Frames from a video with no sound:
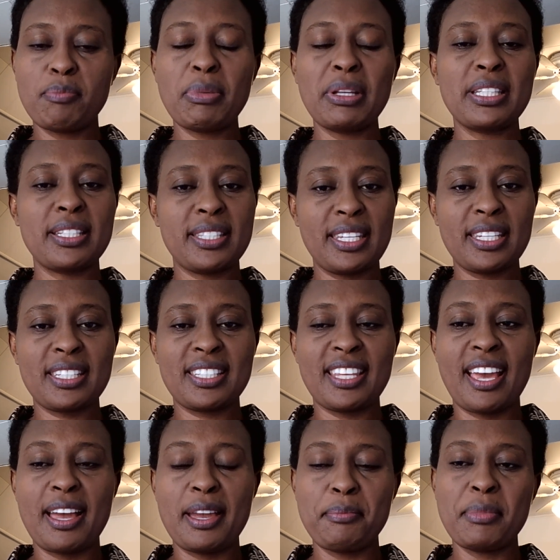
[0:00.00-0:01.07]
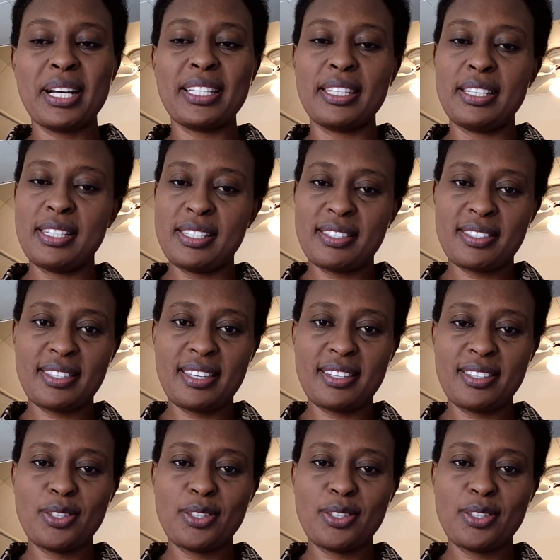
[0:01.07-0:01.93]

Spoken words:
but take time and listen.